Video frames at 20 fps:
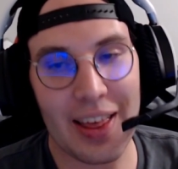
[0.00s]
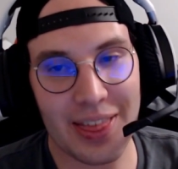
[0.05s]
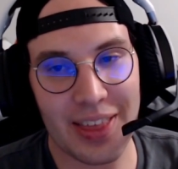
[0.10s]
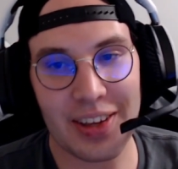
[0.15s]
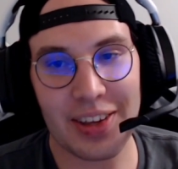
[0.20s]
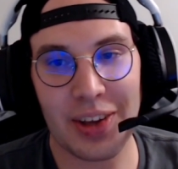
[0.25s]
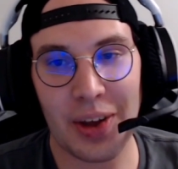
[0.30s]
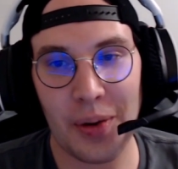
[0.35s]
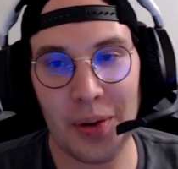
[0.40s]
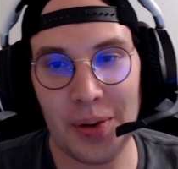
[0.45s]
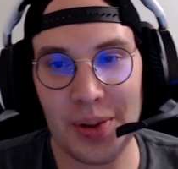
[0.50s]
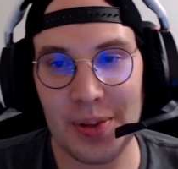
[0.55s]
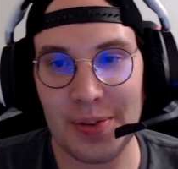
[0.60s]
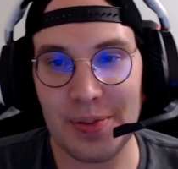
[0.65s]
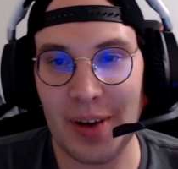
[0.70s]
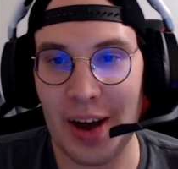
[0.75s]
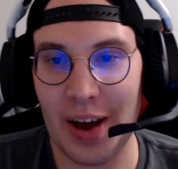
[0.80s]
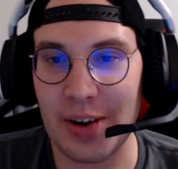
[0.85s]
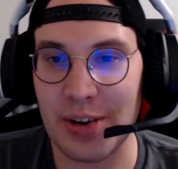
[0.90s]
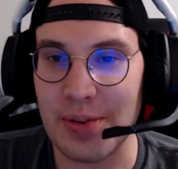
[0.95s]
think going to the
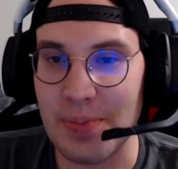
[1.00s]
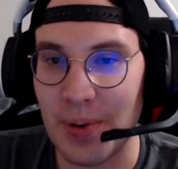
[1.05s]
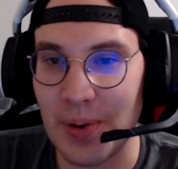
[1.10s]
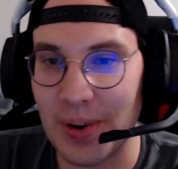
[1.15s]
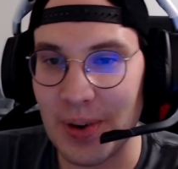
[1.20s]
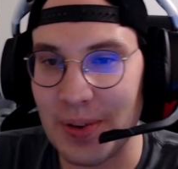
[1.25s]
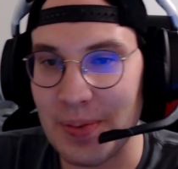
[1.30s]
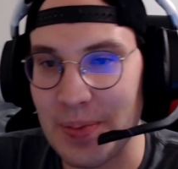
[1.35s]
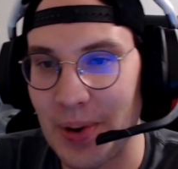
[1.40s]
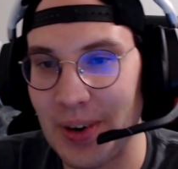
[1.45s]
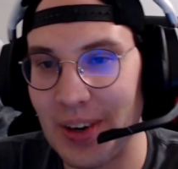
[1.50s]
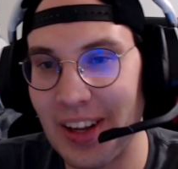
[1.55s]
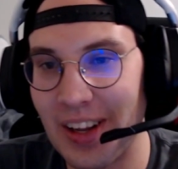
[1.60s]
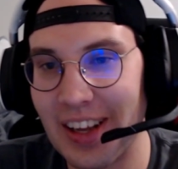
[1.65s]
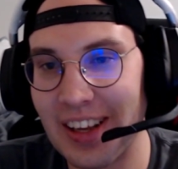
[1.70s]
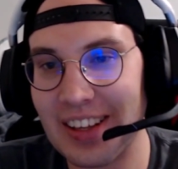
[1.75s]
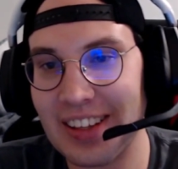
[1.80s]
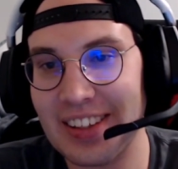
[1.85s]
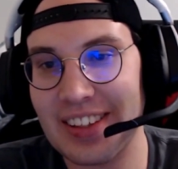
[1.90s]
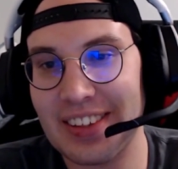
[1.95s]
finals more
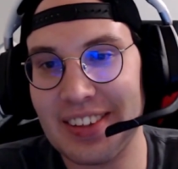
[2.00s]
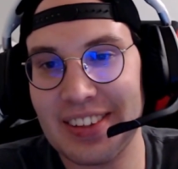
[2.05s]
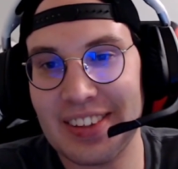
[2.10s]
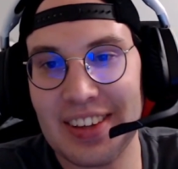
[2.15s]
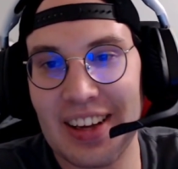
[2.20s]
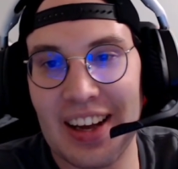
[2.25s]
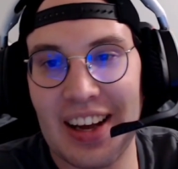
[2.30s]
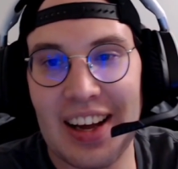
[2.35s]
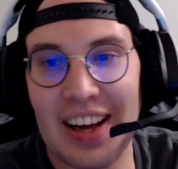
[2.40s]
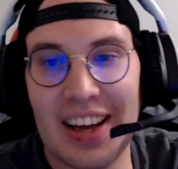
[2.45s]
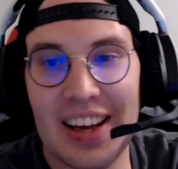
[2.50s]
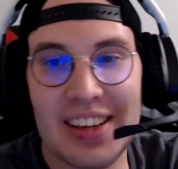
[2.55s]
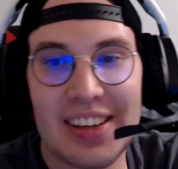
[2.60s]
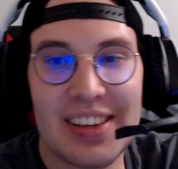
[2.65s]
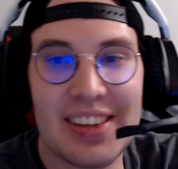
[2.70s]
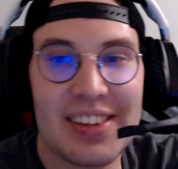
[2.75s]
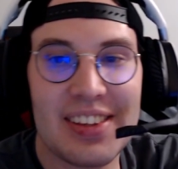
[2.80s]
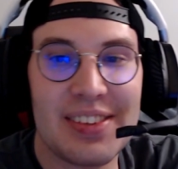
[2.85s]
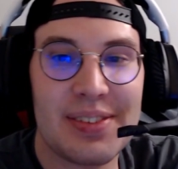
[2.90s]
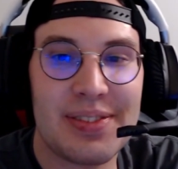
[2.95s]
likely
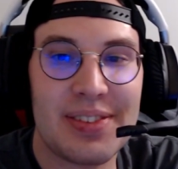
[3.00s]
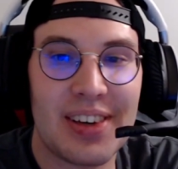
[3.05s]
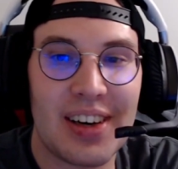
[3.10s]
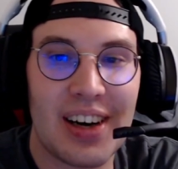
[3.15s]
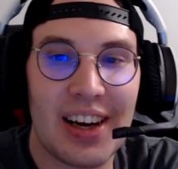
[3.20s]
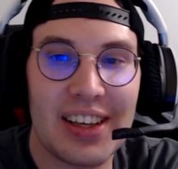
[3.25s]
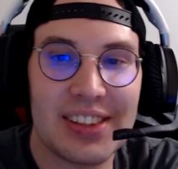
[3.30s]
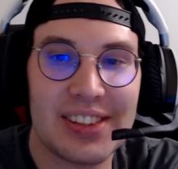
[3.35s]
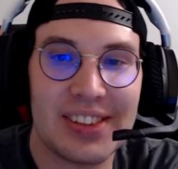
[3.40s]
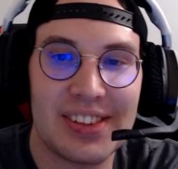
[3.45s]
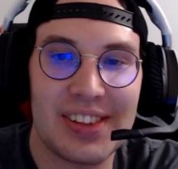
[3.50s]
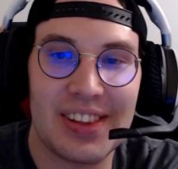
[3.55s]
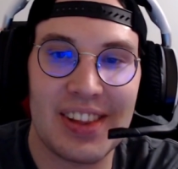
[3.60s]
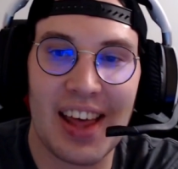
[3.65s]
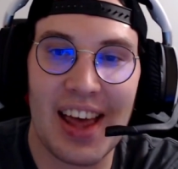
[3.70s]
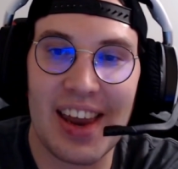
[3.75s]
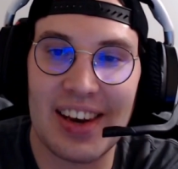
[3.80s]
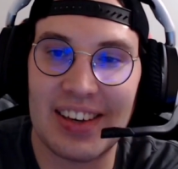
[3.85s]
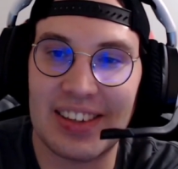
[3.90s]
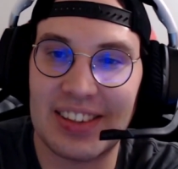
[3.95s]
for us
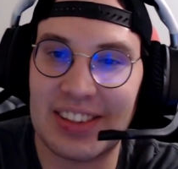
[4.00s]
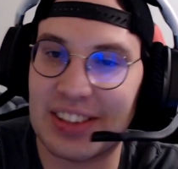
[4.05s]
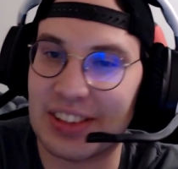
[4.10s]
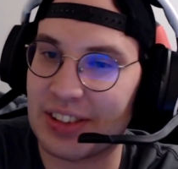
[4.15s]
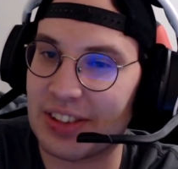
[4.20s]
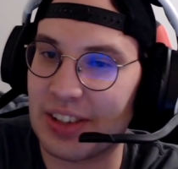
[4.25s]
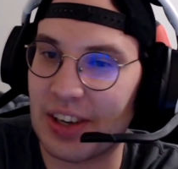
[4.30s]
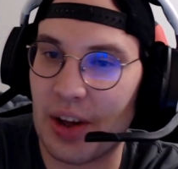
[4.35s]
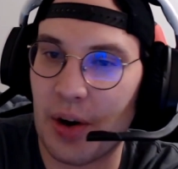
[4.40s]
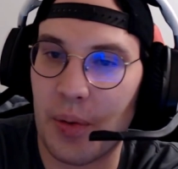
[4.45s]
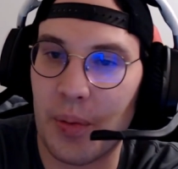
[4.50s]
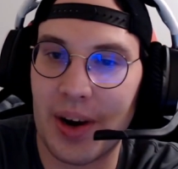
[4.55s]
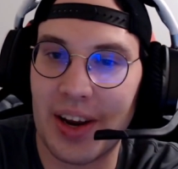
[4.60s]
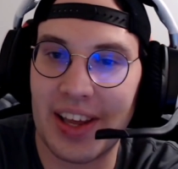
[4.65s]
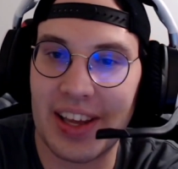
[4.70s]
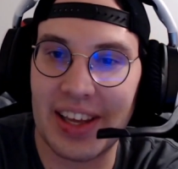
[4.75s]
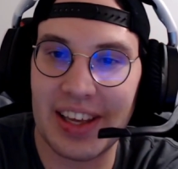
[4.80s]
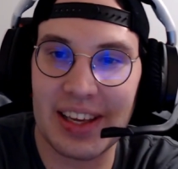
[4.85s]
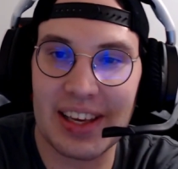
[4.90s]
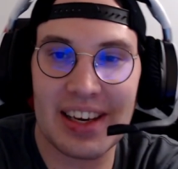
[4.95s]
than just
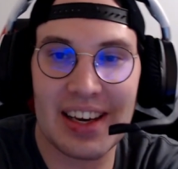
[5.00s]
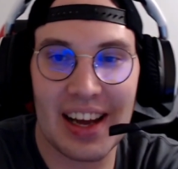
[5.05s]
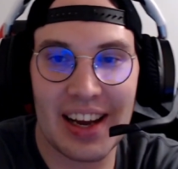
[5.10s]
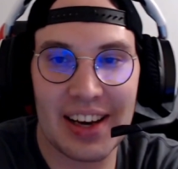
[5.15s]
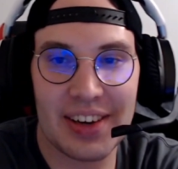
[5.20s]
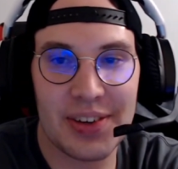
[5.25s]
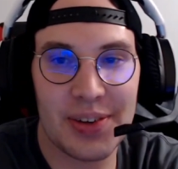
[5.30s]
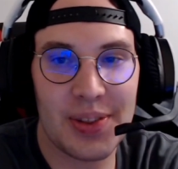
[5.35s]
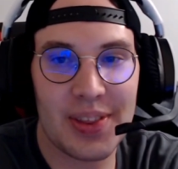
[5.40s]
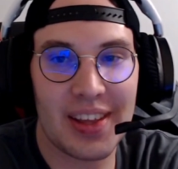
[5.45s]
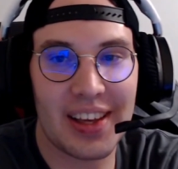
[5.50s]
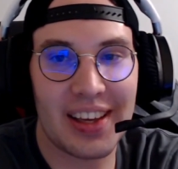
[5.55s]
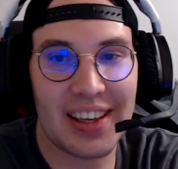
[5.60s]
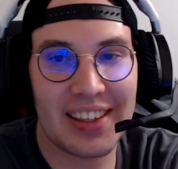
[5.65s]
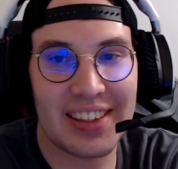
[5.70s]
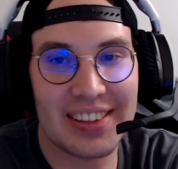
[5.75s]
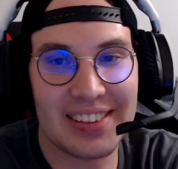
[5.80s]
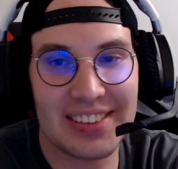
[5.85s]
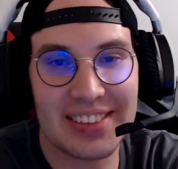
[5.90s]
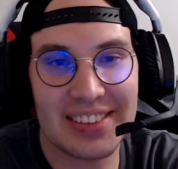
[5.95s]
winning it. I do
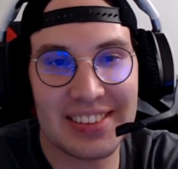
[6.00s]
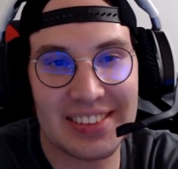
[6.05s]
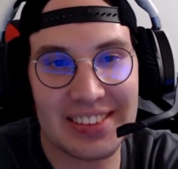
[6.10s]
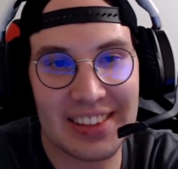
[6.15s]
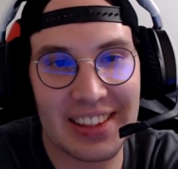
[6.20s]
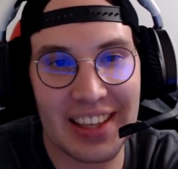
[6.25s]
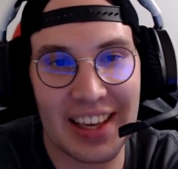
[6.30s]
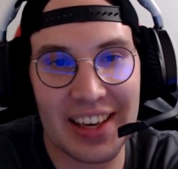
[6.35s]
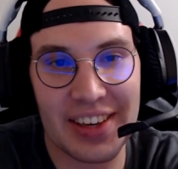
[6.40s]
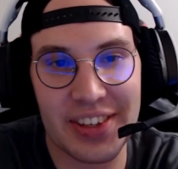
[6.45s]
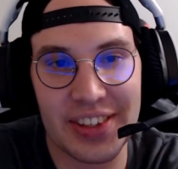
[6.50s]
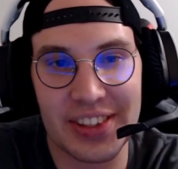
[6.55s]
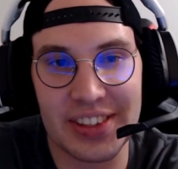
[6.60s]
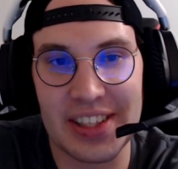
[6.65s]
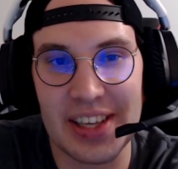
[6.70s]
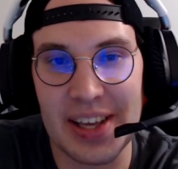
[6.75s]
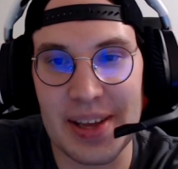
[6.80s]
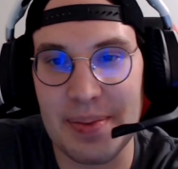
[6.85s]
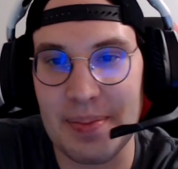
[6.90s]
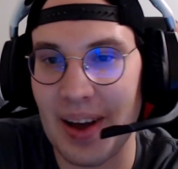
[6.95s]
think again your
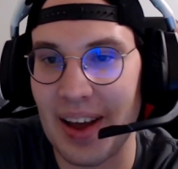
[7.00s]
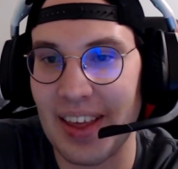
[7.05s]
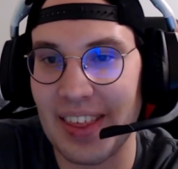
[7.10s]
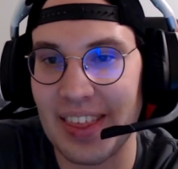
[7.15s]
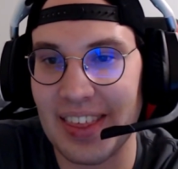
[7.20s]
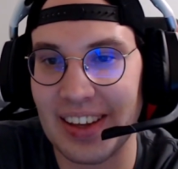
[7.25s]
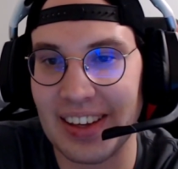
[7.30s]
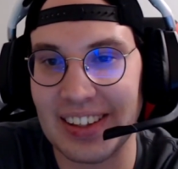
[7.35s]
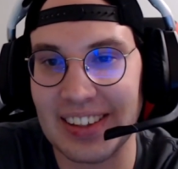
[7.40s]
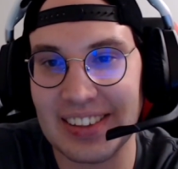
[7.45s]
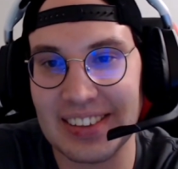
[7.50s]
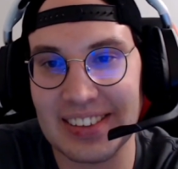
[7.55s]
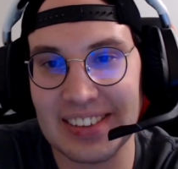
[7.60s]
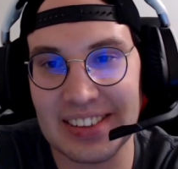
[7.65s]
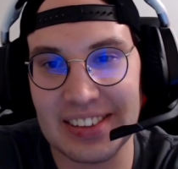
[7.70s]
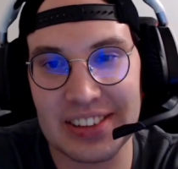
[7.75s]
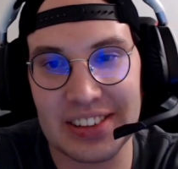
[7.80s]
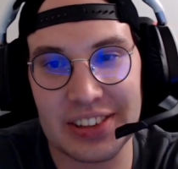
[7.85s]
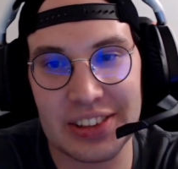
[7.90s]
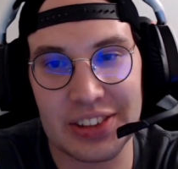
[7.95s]
team I think is just